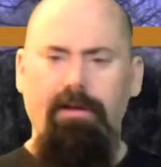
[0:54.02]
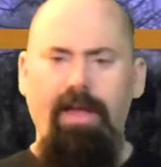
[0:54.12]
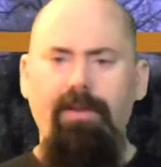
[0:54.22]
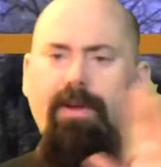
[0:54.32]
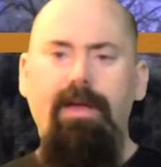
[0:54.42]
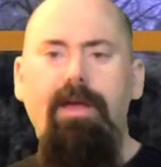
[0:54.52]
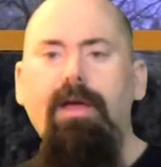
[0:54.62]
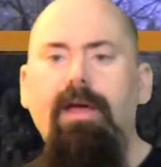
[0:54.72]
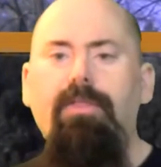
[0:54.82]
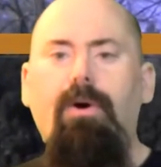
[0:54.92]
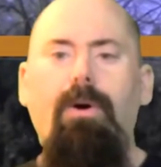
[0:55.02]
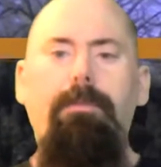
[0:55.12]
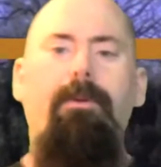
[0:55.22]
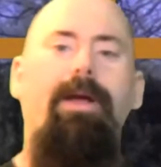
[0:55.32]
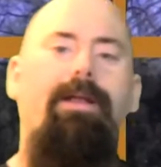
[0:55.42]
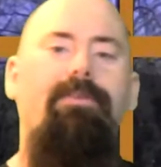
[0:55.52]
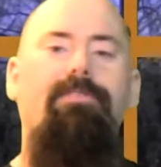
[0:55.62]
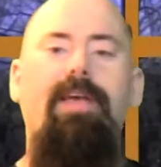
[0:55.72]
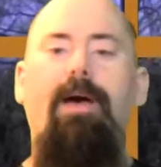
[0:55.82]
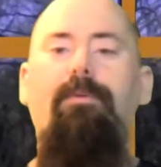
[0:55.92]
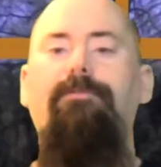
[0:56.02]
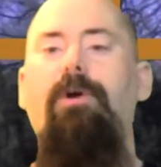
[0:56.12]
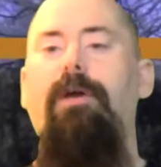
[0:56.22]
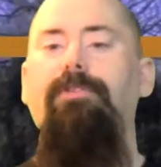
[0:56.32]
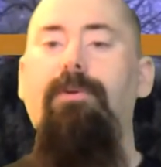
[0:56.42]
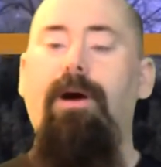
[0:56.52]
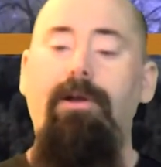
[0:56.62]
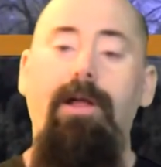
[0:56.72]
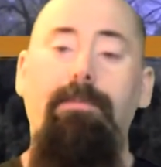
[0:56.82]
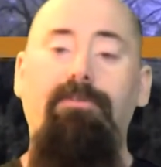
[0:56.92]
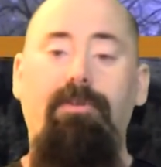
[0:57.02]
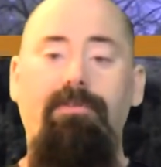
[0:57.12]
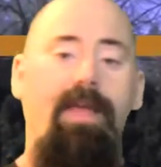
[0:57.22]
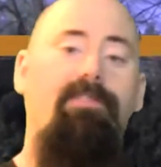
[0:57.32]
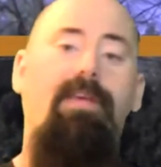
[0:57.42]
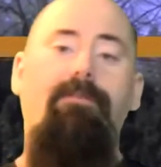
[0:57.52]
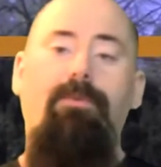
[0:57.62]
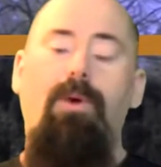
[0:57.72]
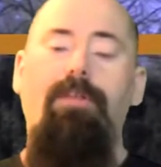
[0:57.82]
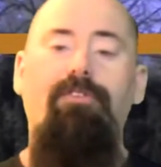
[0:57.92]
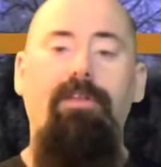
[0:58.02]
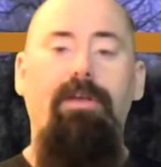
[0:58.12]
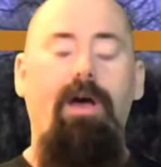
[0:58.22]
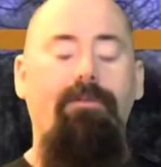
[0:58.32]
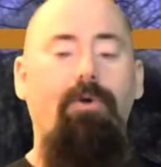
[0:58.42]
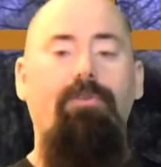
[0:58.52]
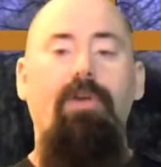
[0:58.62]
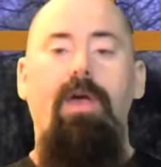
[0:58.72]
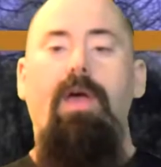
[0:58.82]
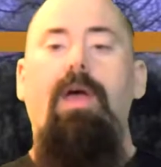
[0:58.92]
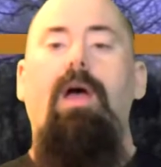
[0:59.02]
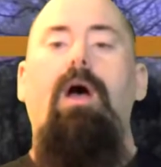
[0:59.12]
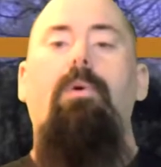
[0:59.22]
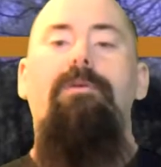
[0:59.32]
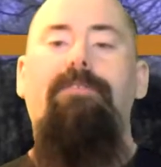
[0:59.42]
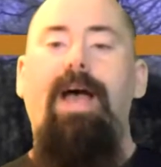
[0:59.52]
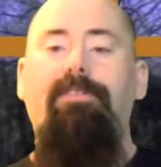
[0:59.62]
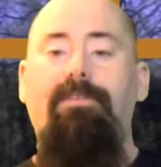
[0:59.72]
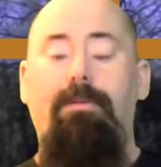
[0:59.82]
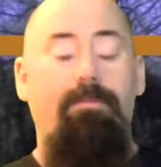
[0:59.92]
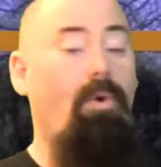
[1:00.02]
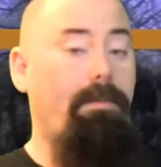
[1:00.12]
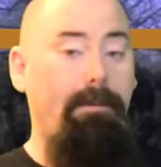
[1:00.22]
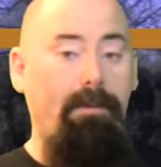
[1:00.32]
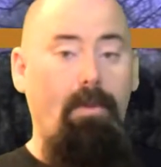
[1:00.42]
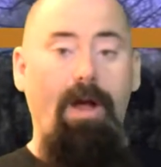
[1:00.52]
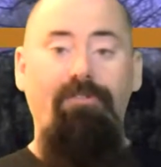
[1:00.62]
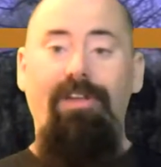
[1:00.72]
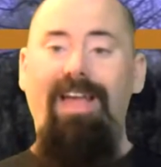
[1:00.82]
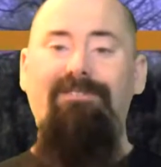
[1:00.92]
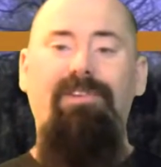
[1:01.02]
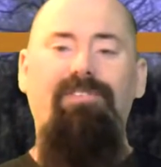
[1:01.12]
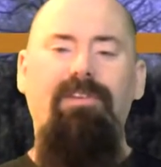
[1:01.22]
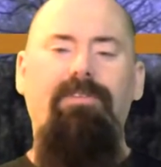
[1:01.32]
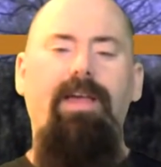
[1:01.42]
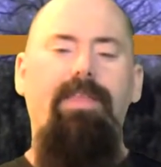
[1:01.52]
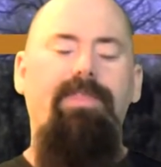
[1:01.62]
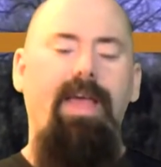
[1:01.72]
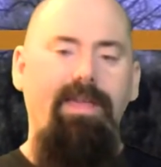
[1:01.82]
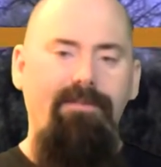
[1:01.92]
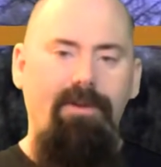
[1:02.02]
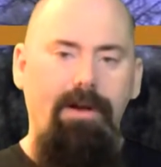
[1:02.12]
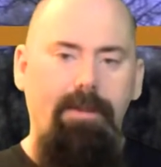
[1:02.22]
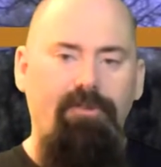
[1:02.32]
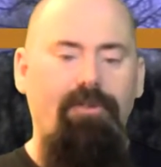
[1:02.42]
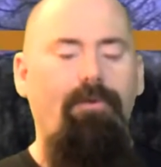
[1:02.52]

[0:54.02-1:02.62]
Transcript: Anyway, the whole point is that we've gone through 100 episodes. Thanks a lot for watching. Of course, We've got some more people watching every single day. Thank you very much.